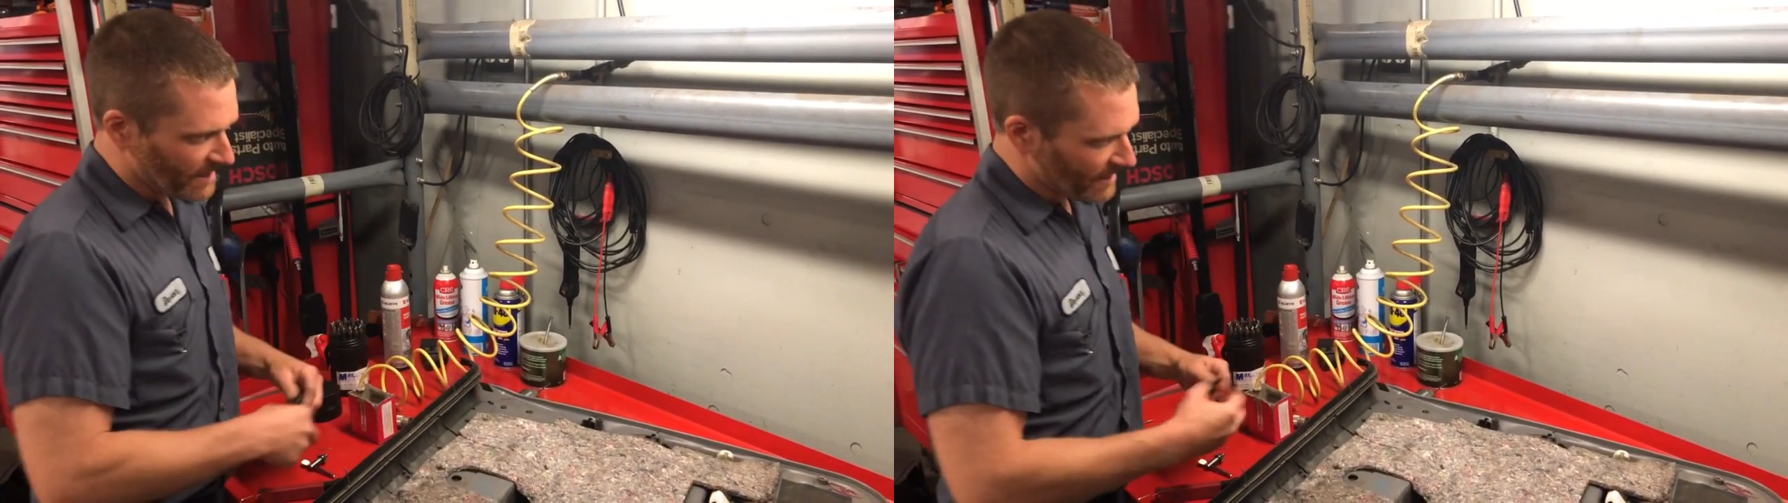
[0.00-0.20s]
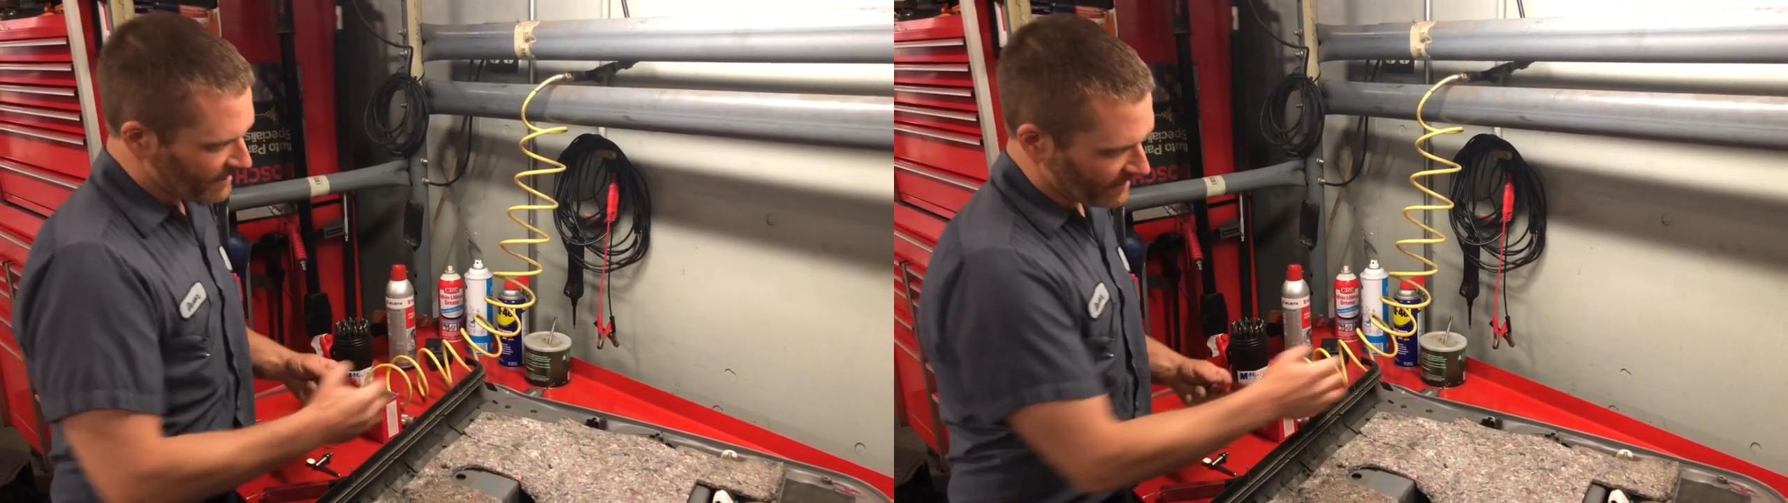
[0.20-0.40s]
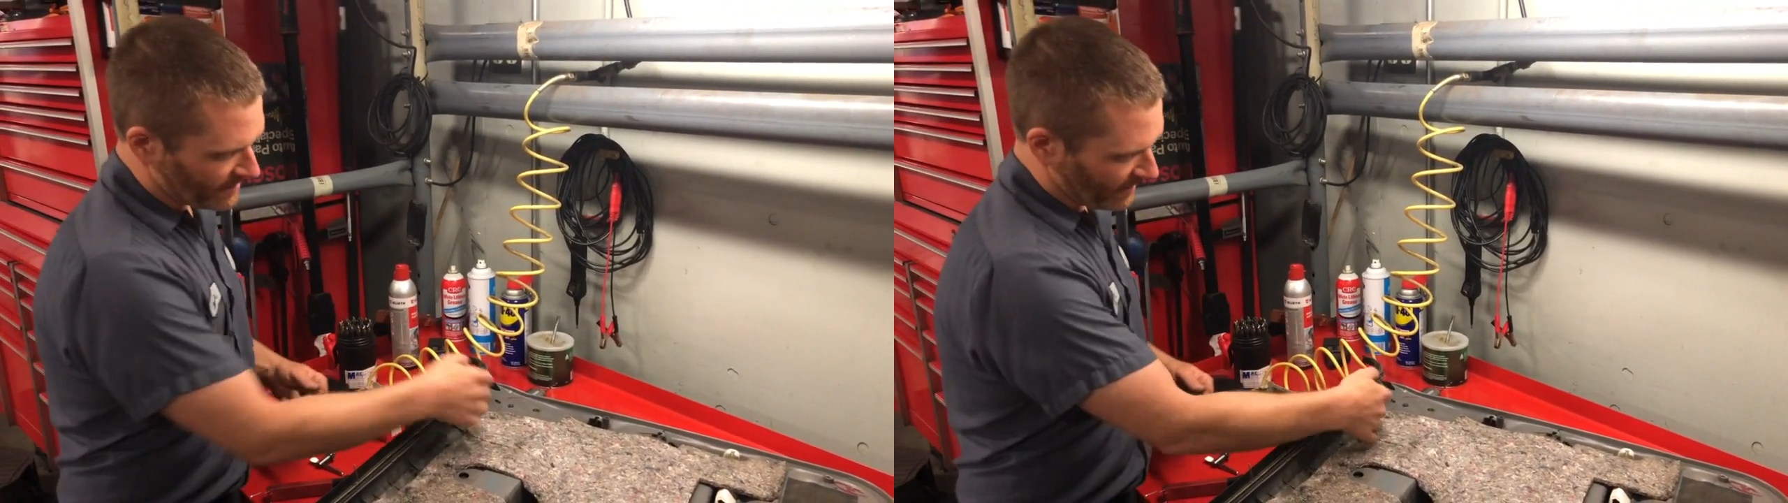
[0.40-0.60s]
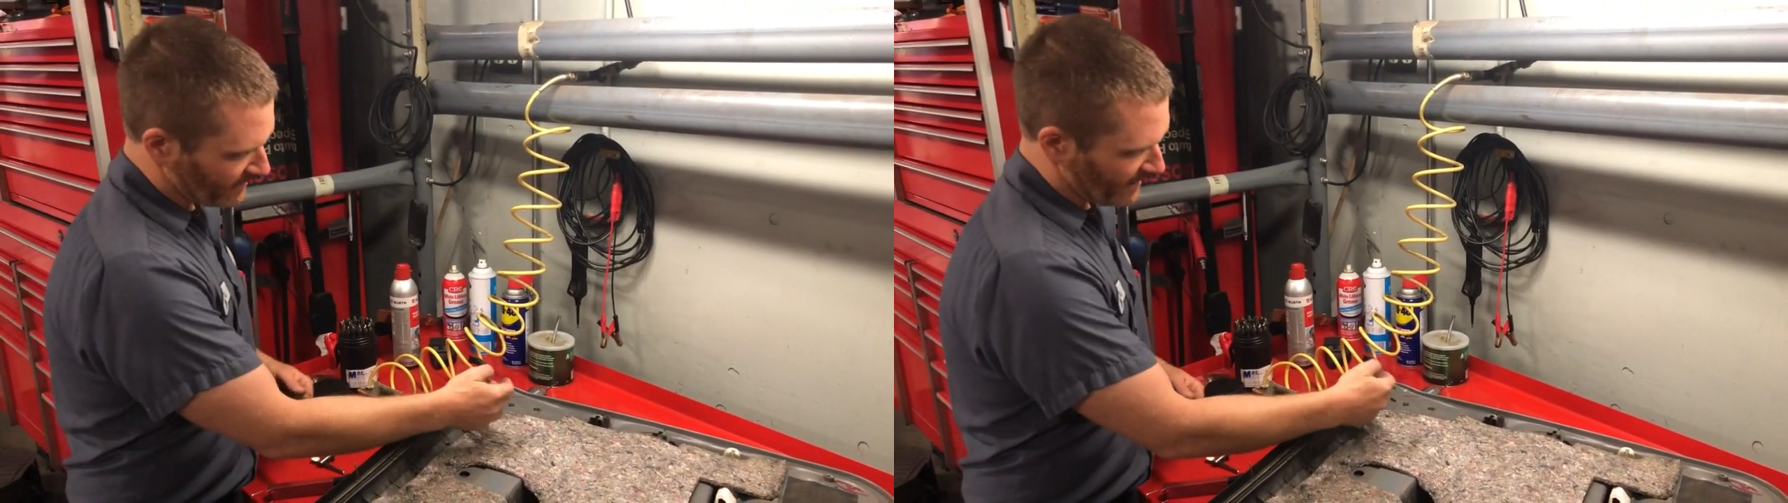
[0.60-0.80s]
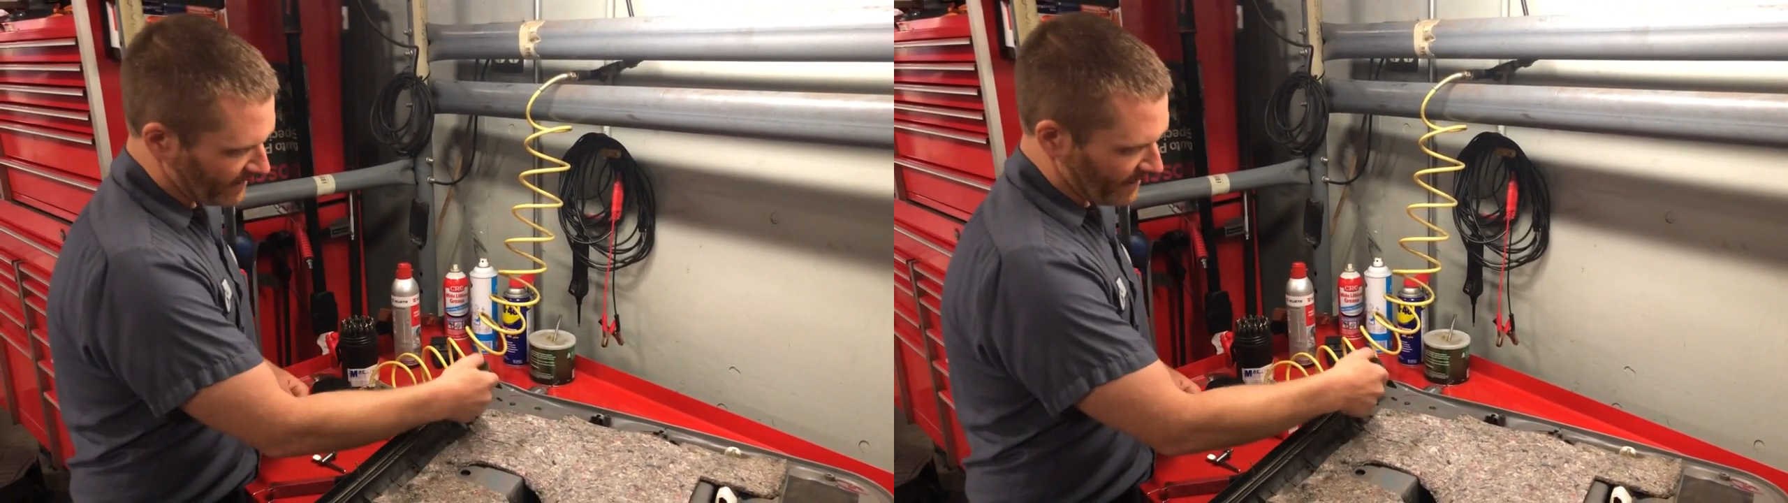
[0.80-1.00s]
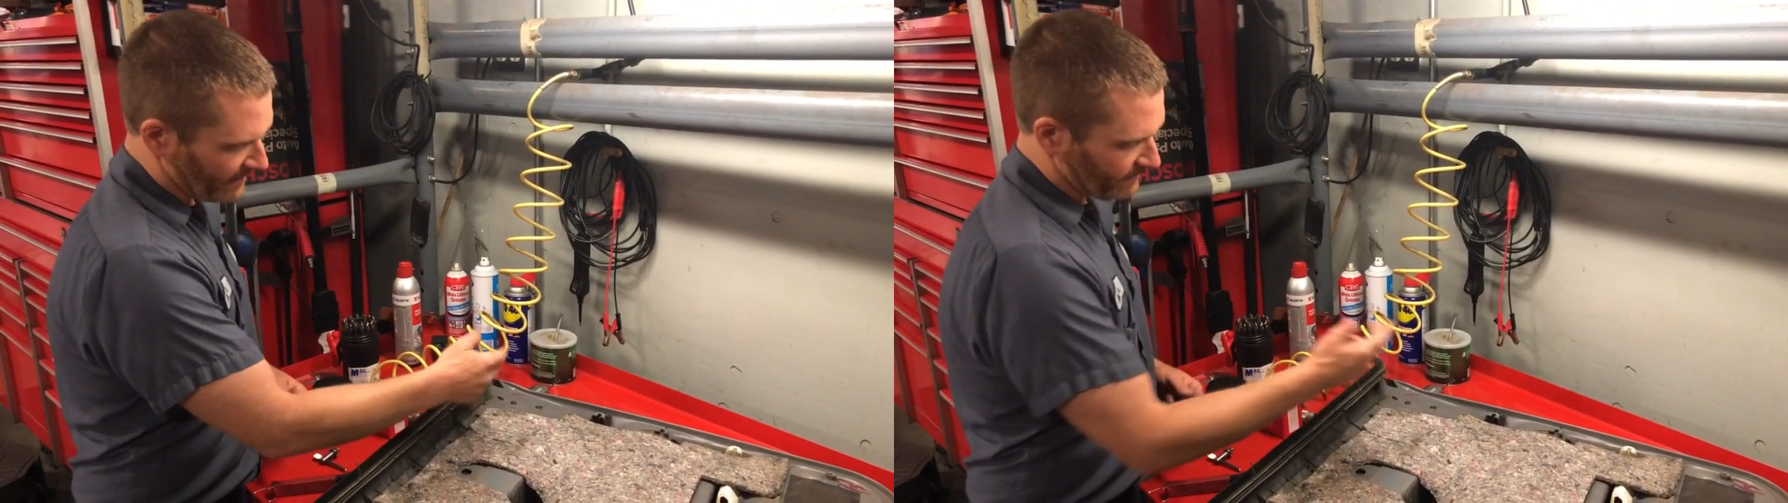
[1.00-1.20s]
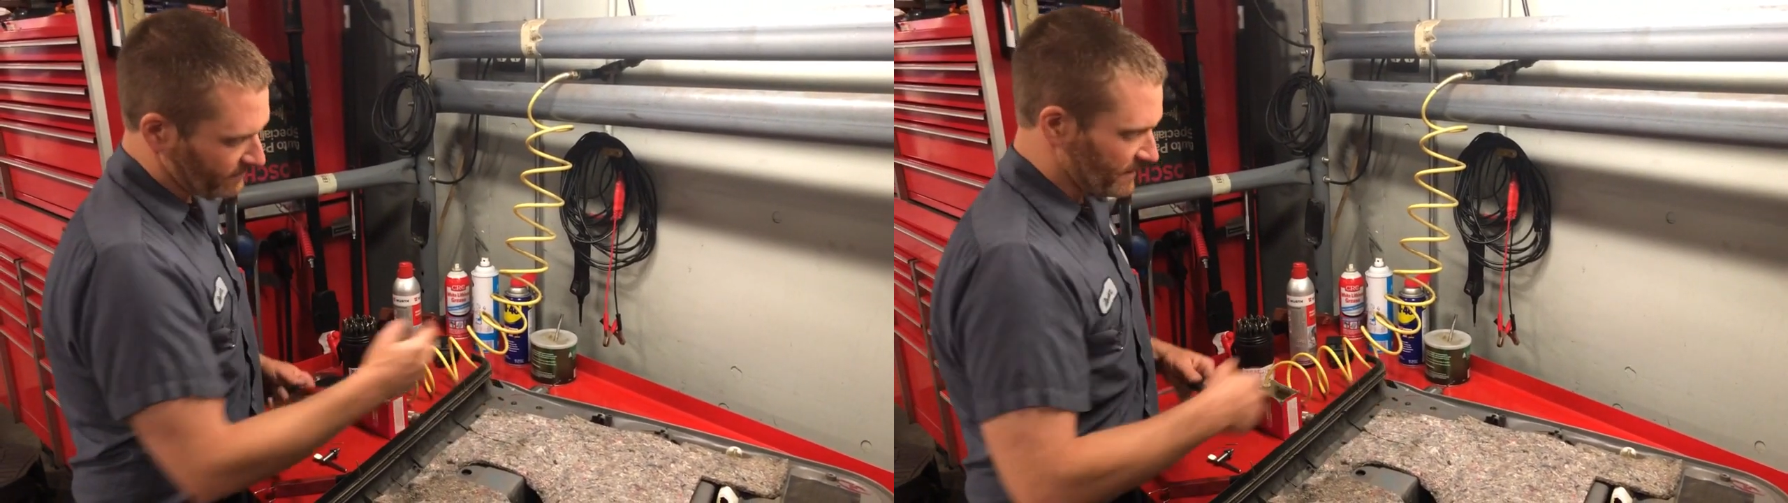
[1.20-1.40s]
and then cut that guy and